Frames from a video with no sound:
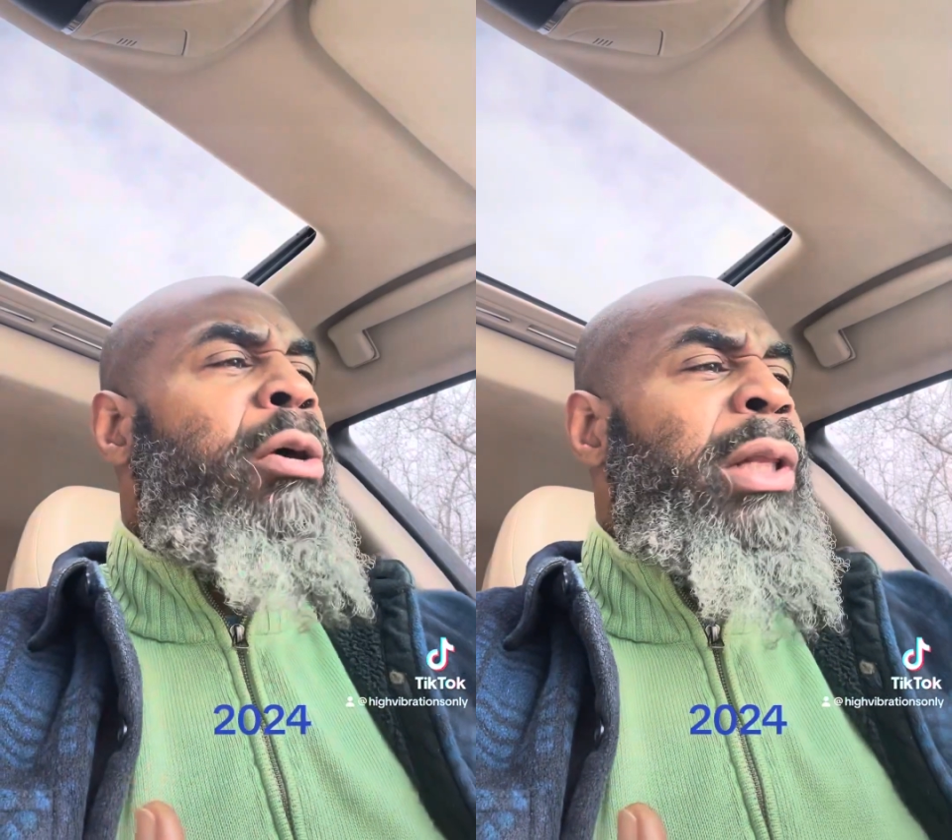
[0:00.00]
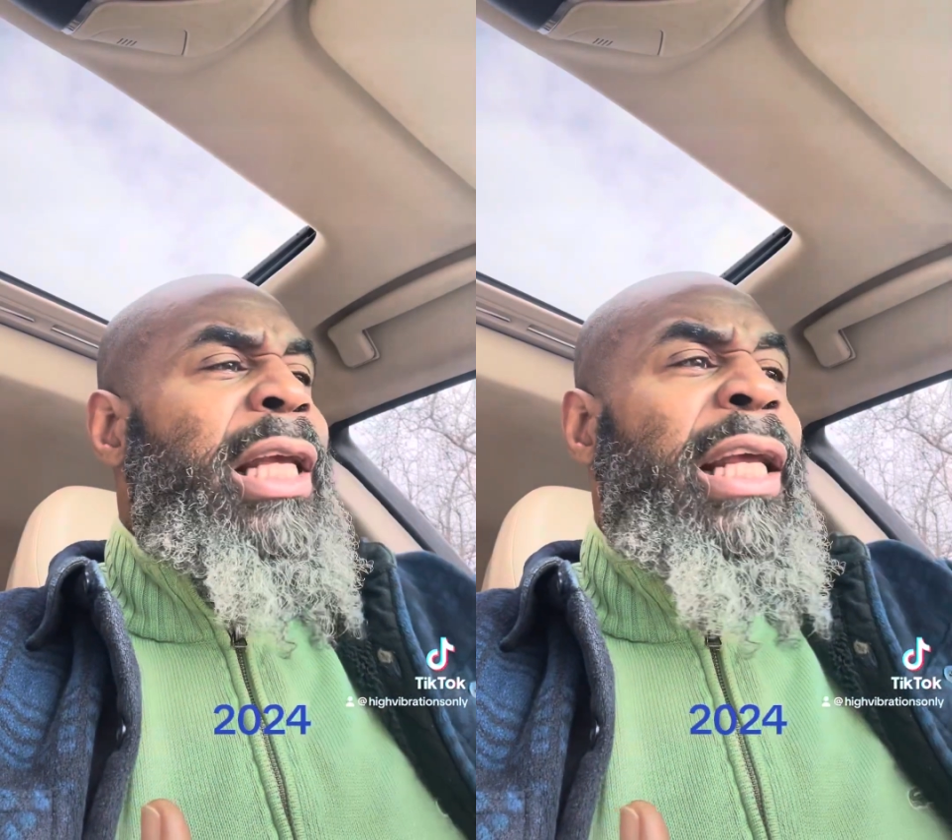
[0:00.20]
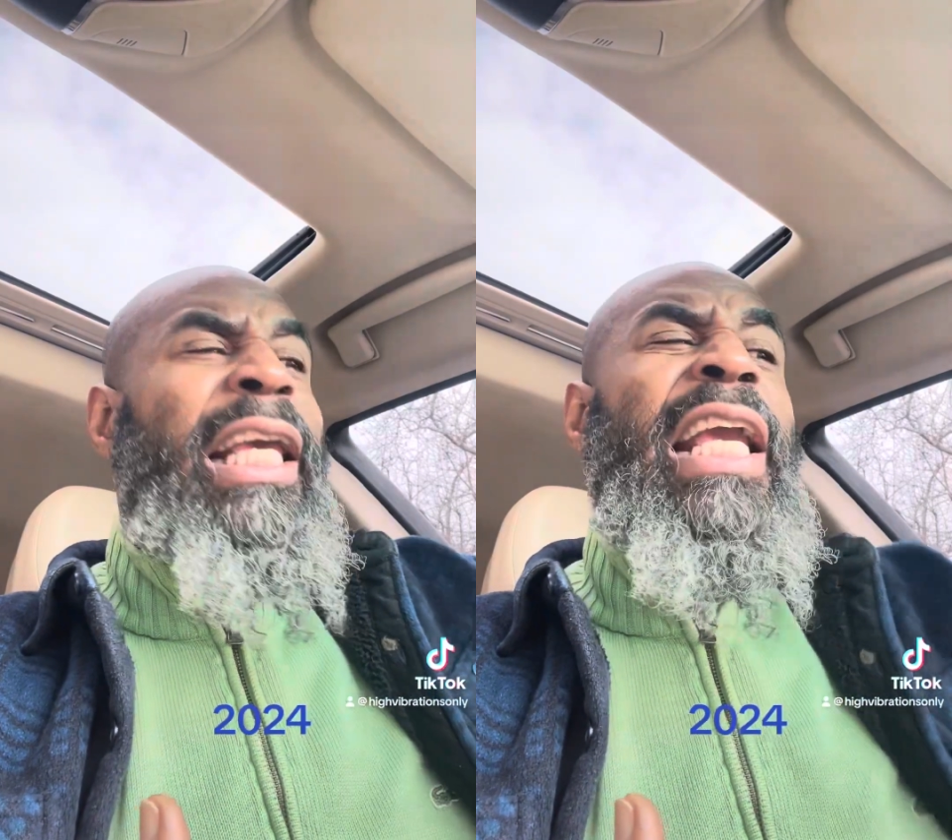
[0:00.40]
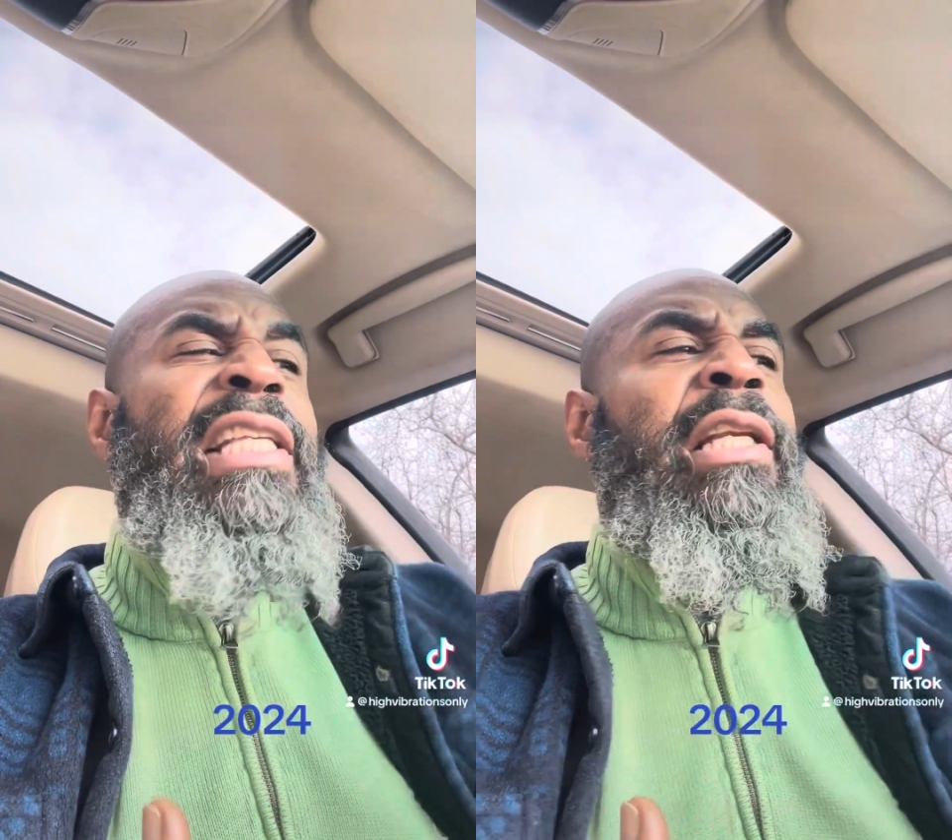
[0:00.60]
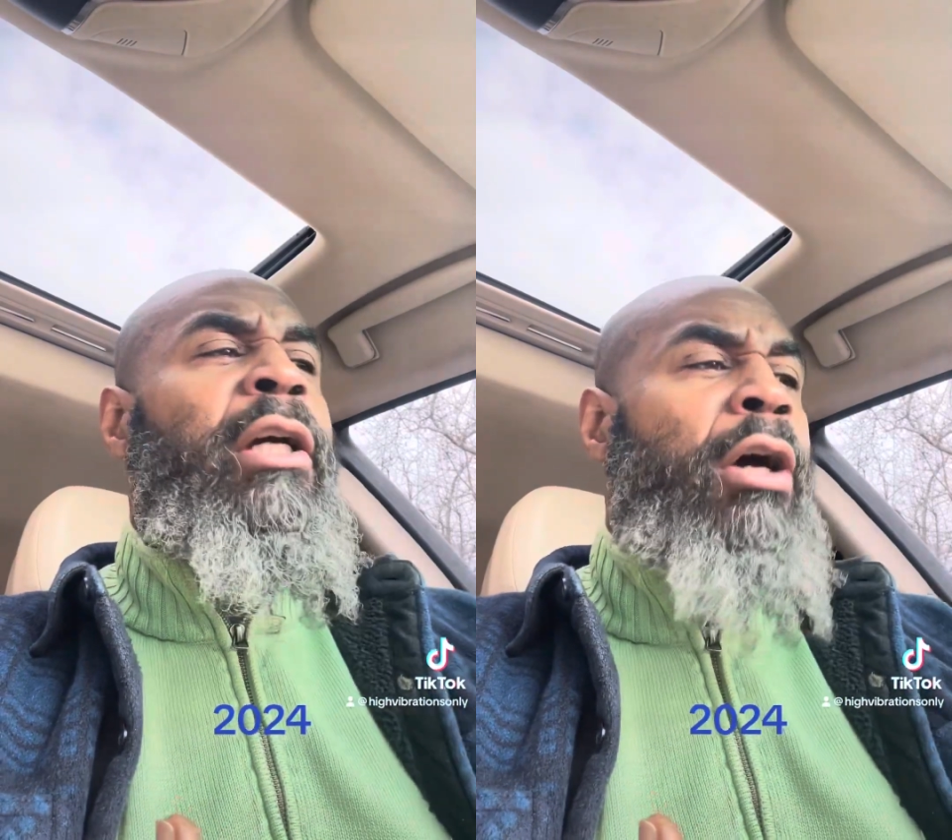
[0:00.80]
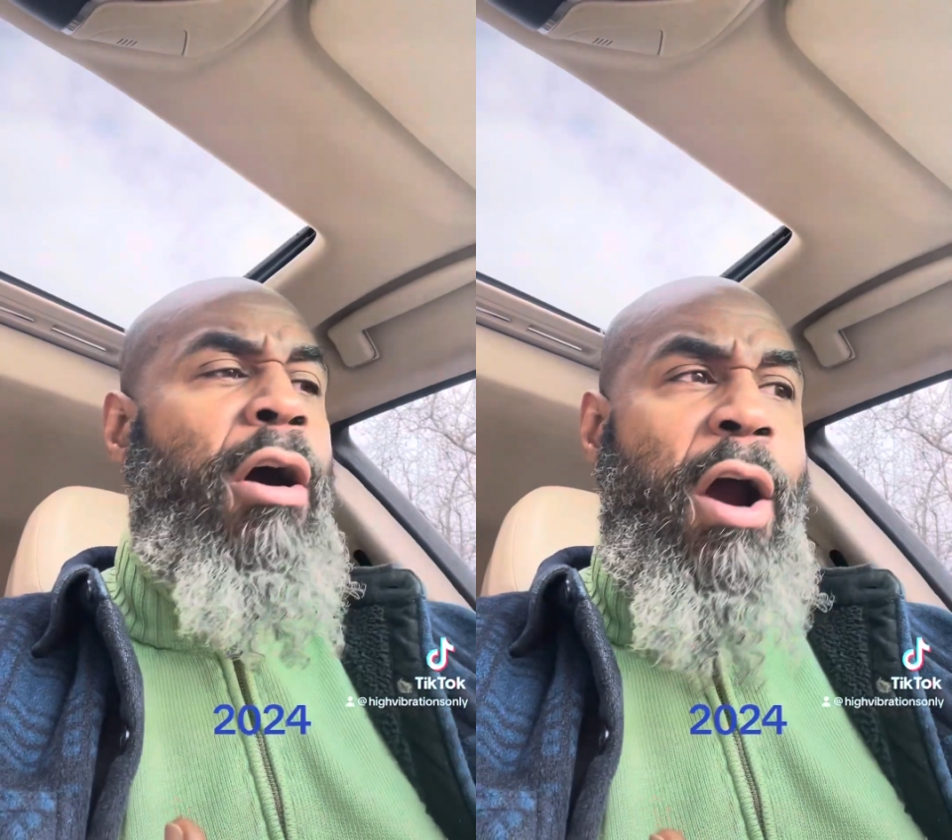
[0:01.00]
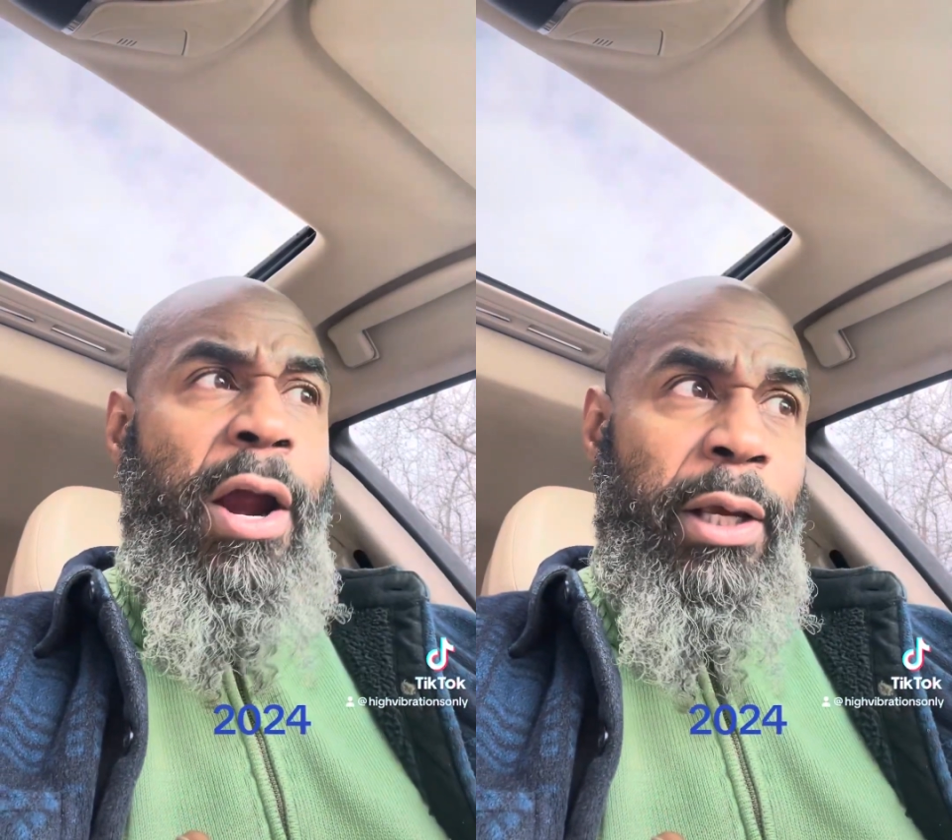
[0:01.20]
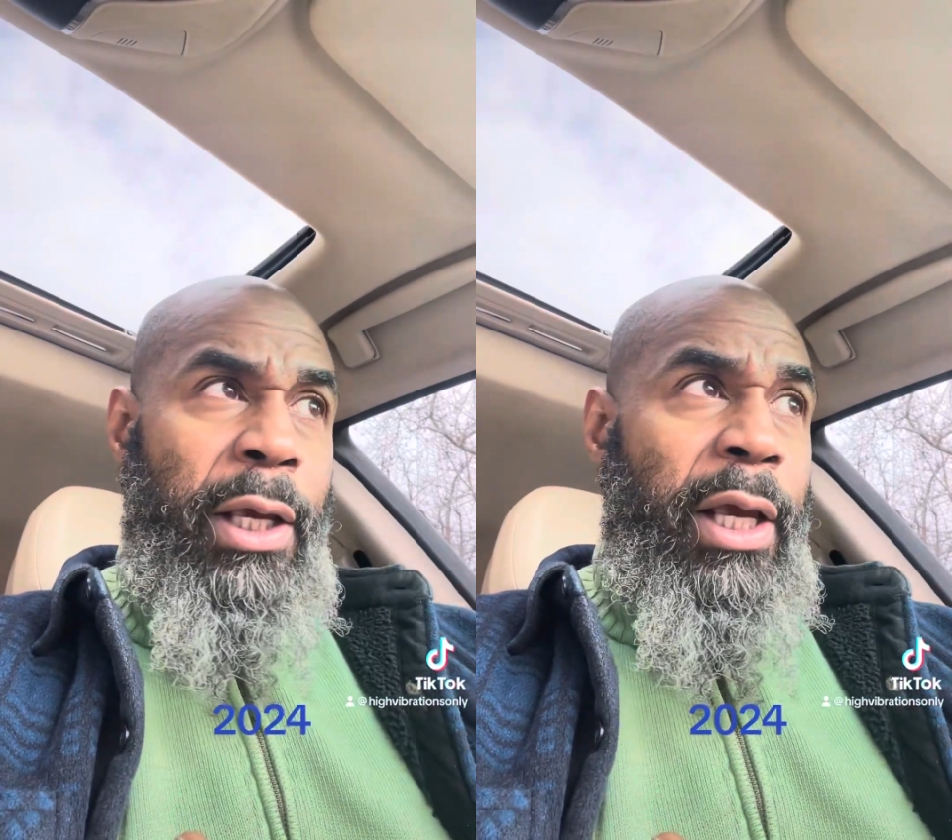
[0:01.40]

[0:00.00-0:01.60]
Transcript: going to leave the keys in the car.